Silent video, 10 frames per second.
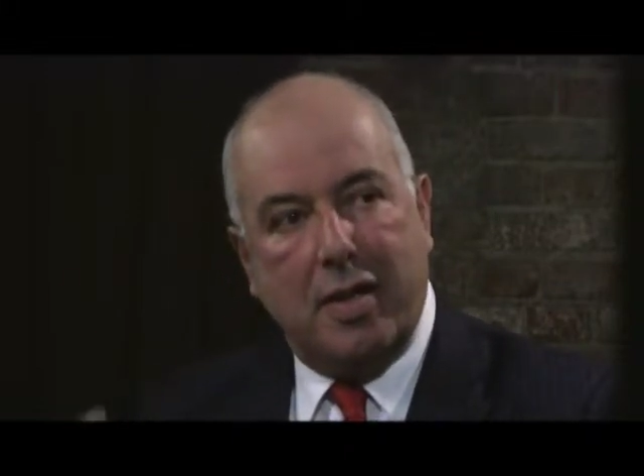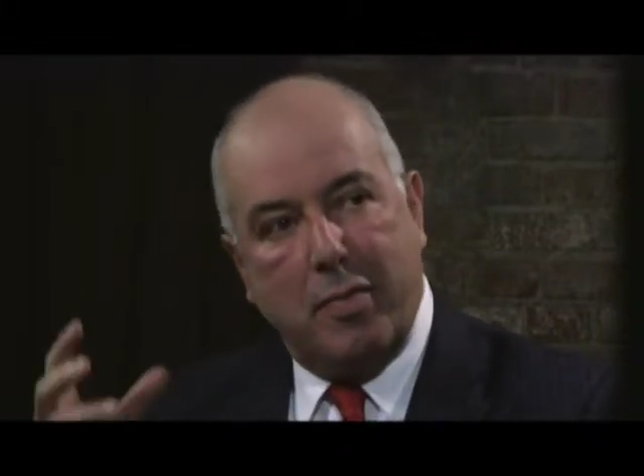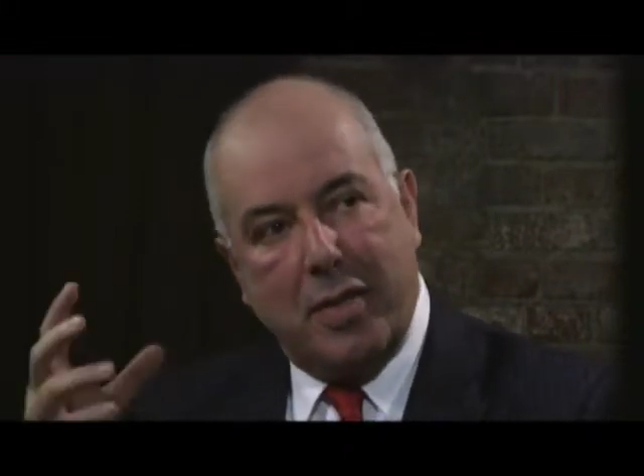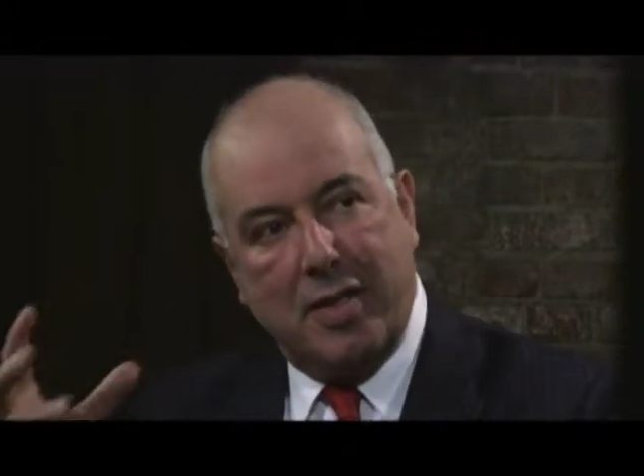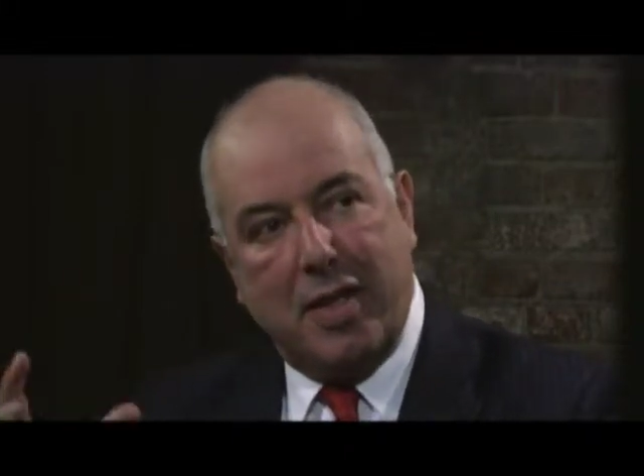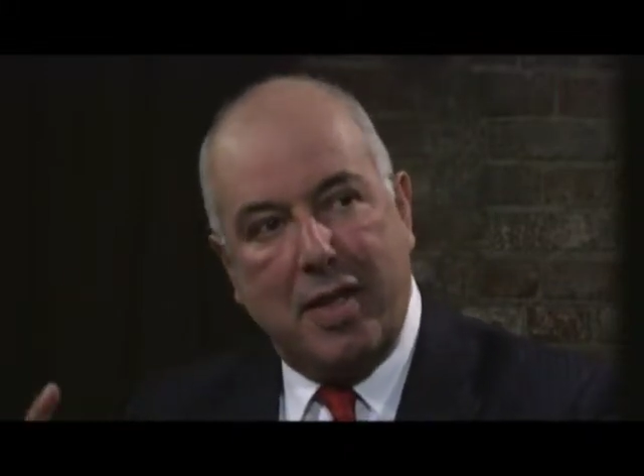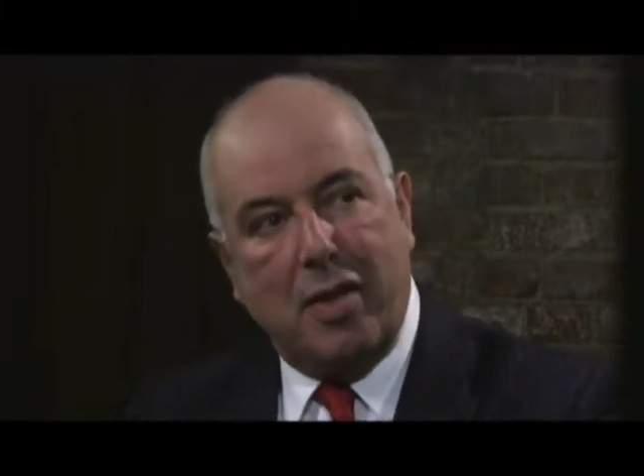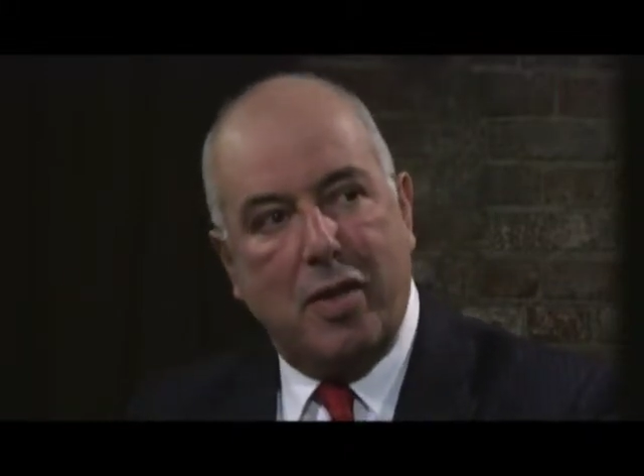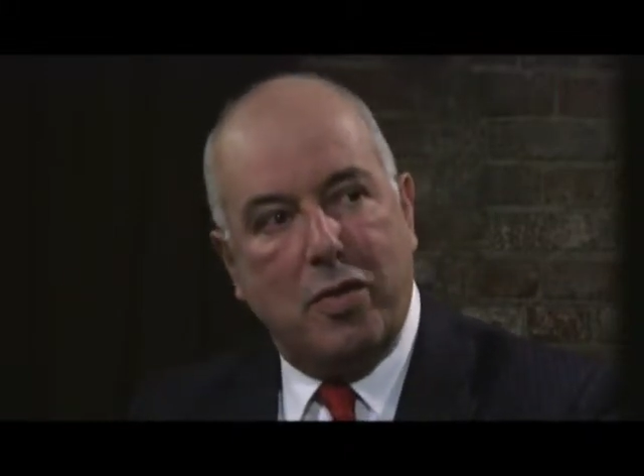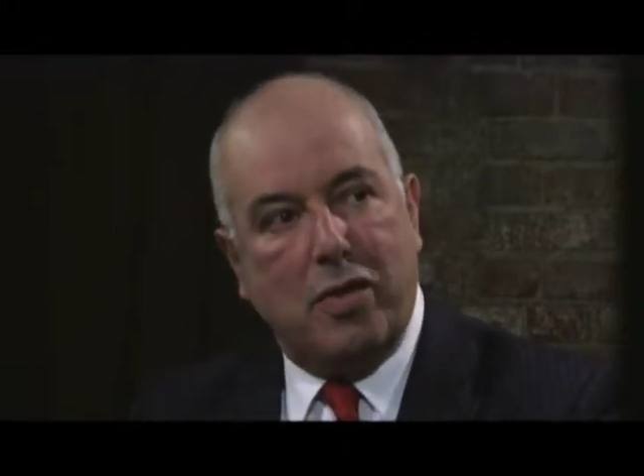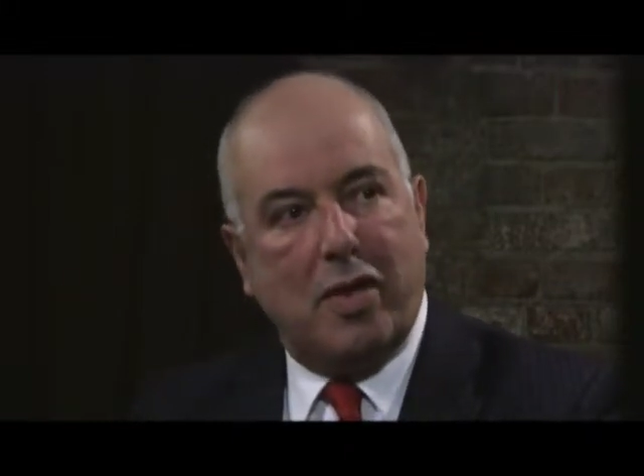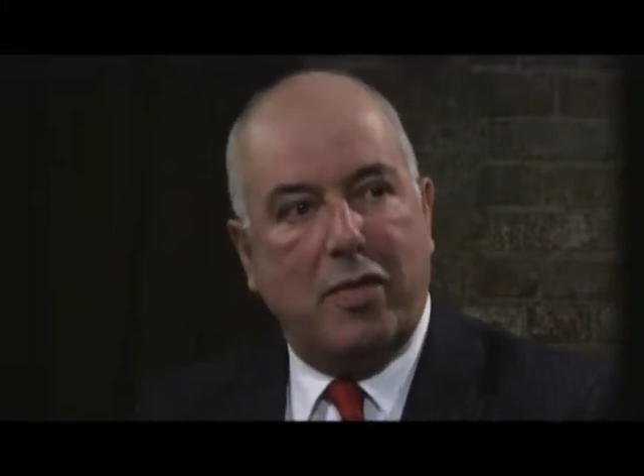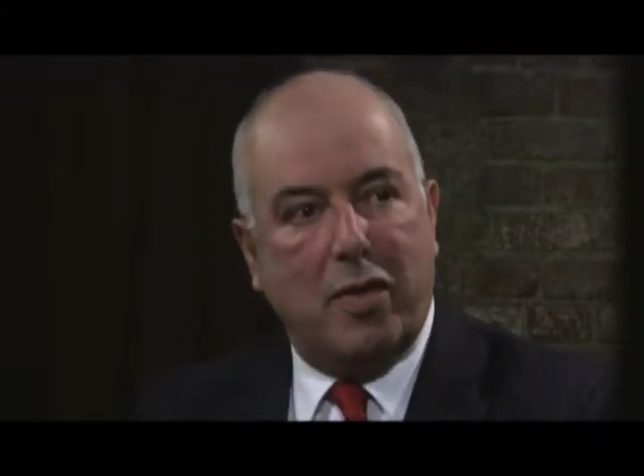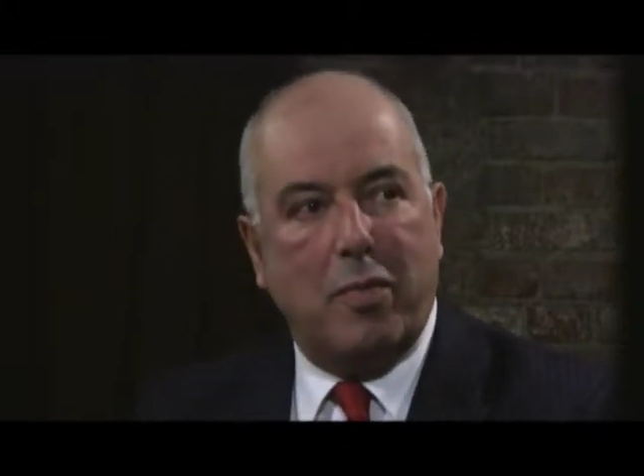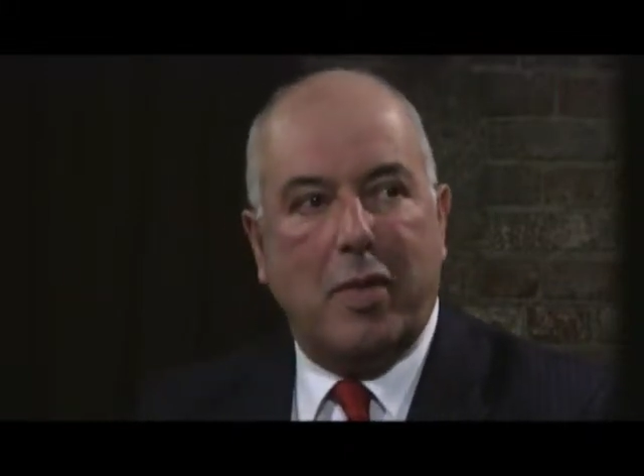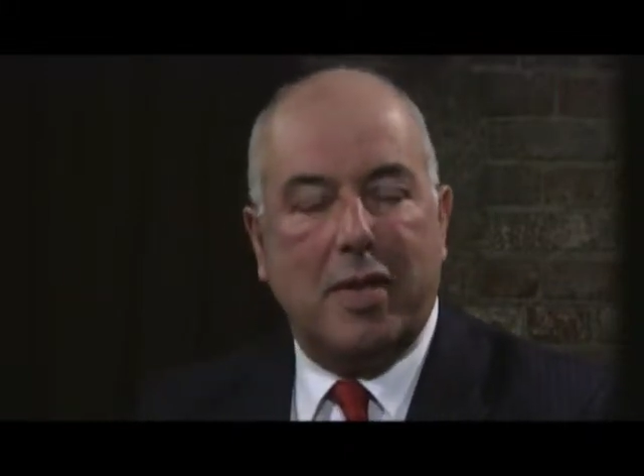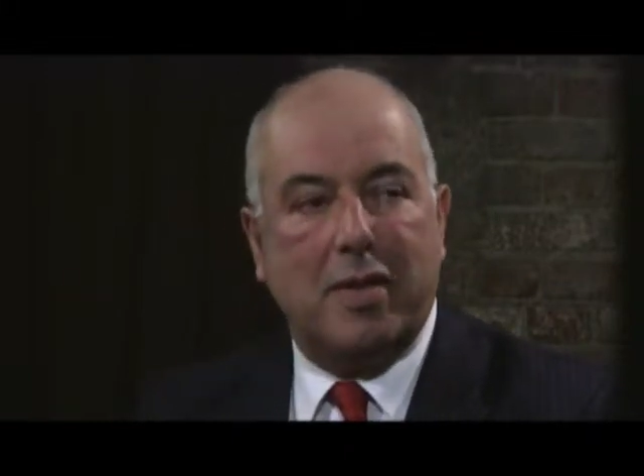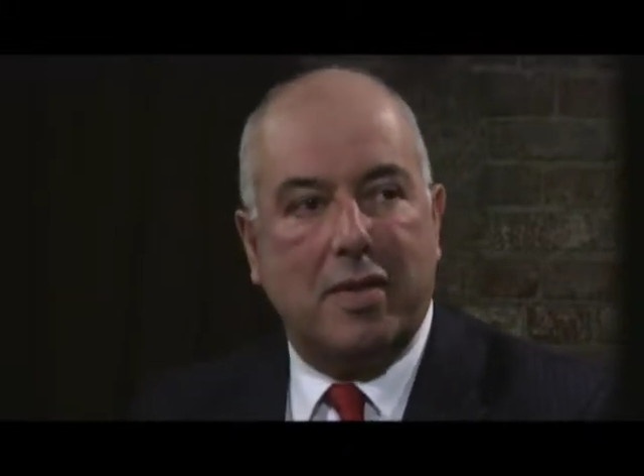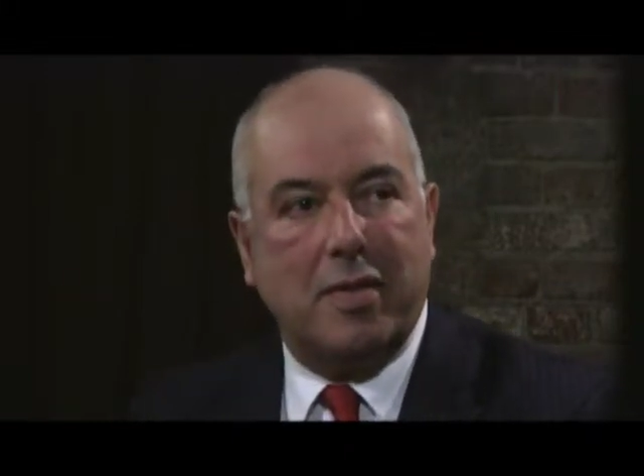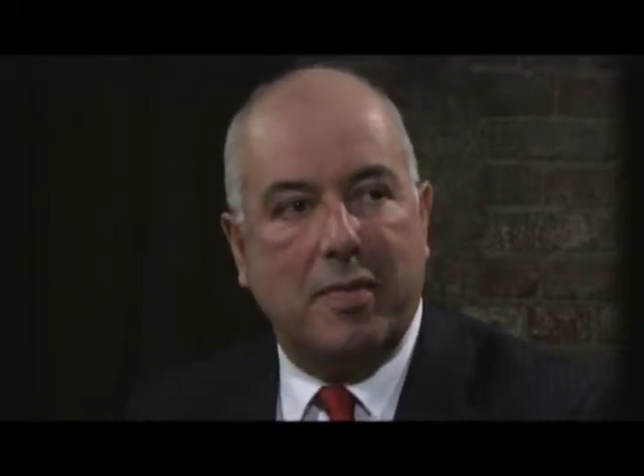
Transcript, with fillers: and Brazilian culture of doing business.